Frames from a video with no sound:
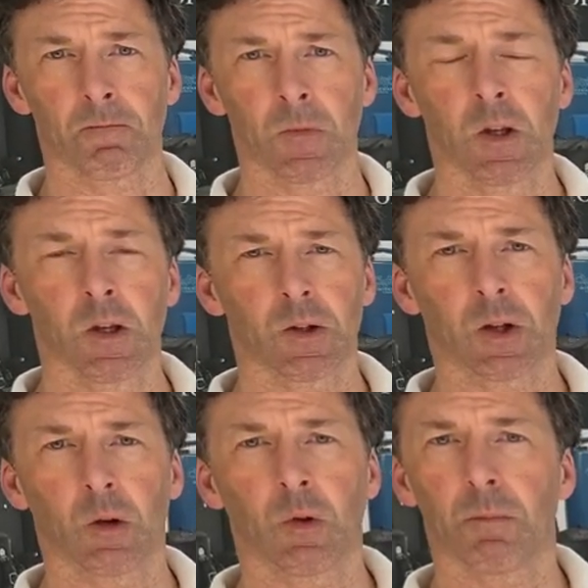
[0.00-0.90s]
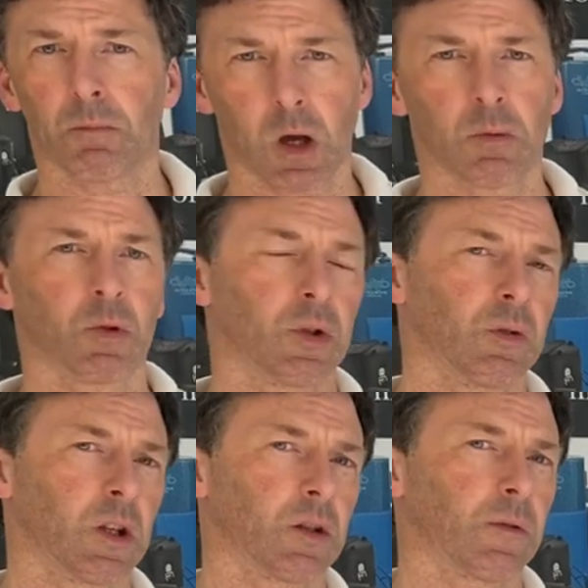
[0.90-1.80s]
So the moment you
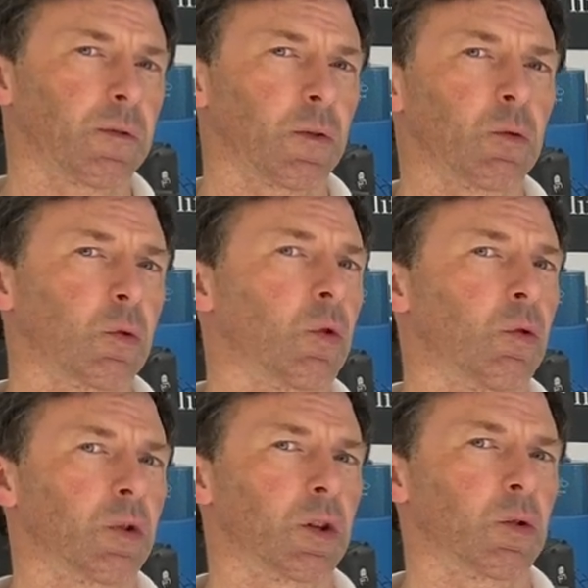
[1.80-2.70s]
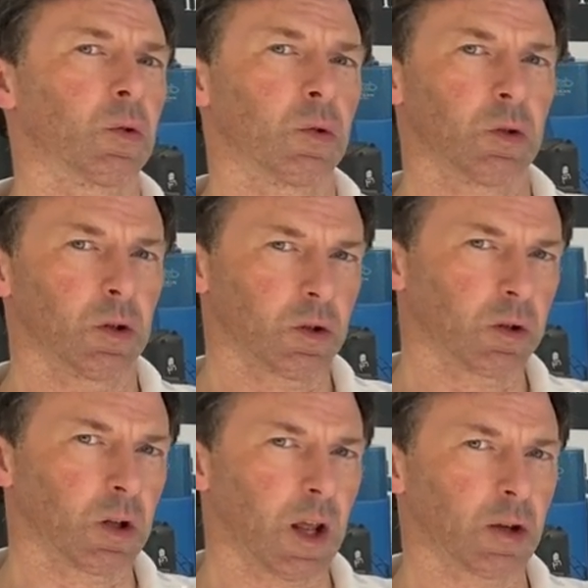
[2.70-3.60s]
need a flugelhorn in your
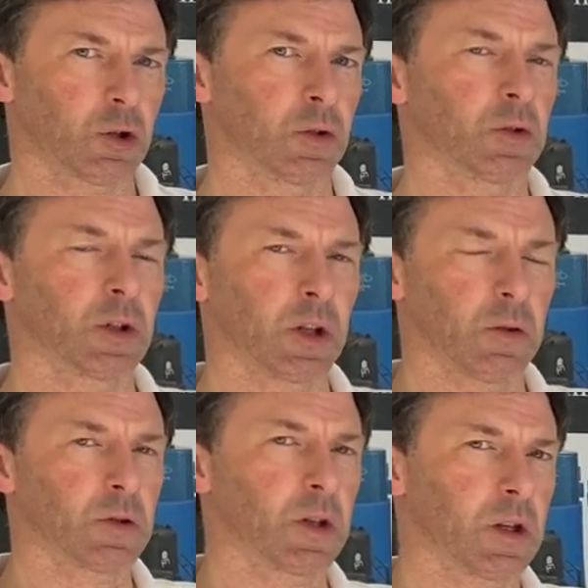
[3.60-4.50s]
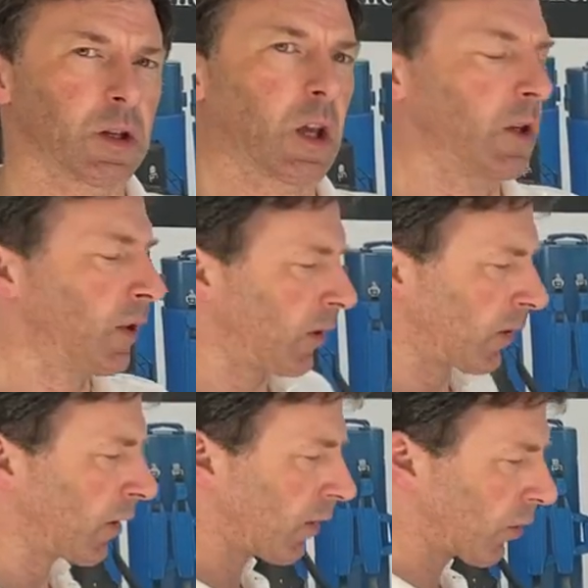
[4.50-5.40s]
collection to go into these
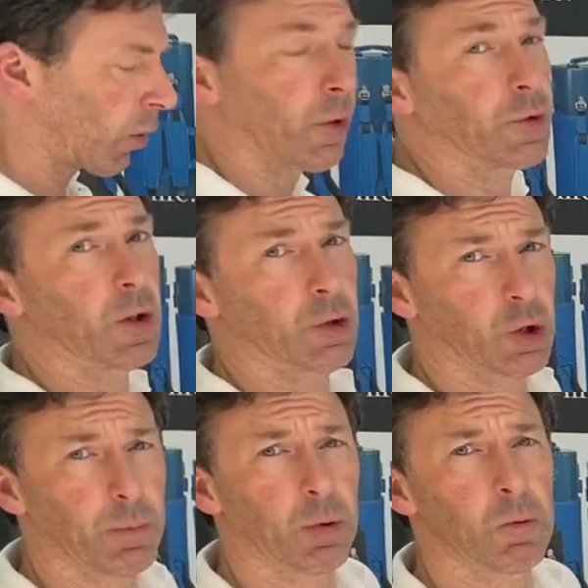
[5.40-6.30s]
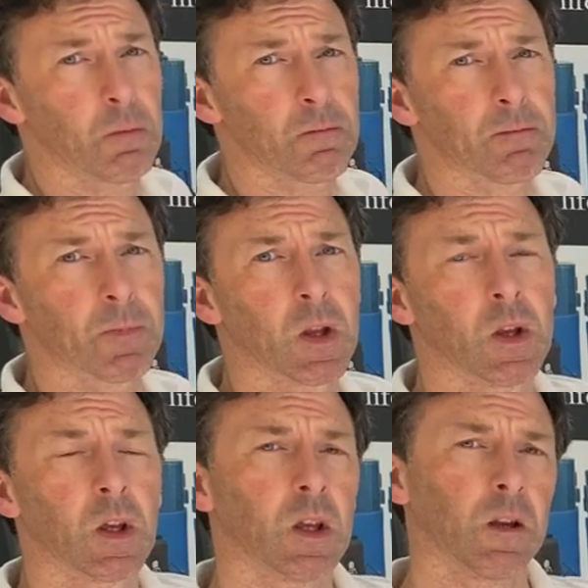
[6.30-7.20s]
cases, you're onto the triple.
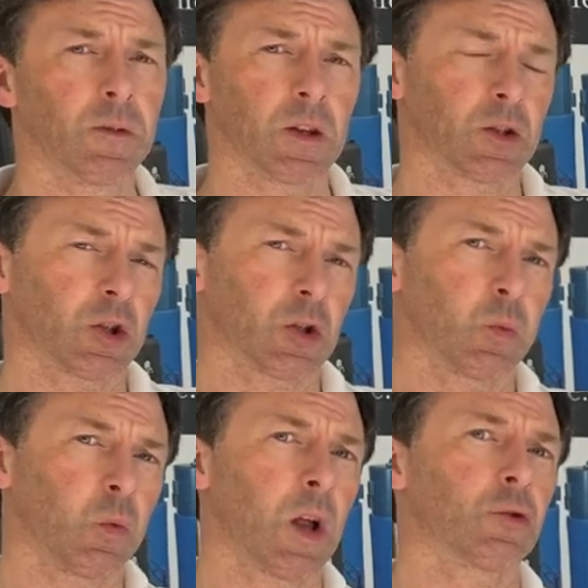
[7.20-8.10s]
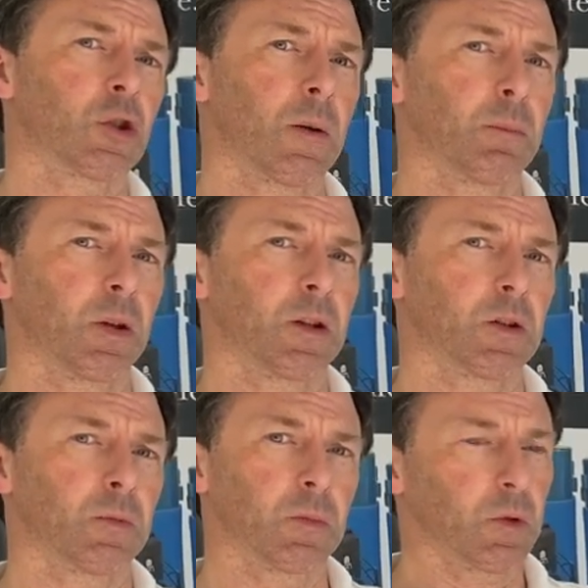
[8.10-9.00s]
If it's just one
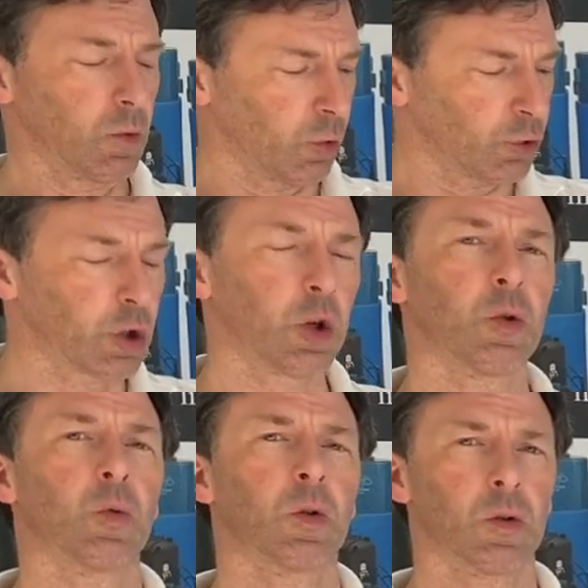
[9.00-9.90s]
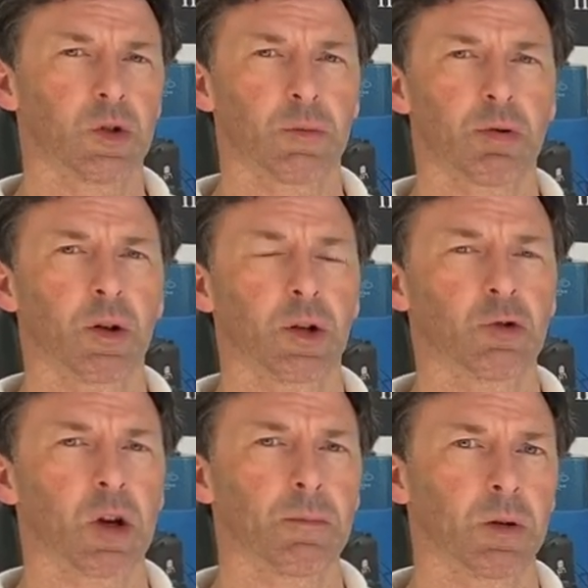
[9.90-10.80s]
trumpet or two soprano
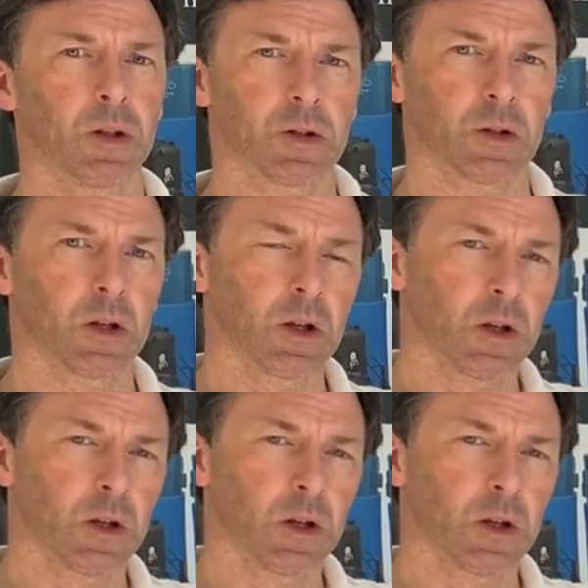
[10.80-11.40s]
trumpets,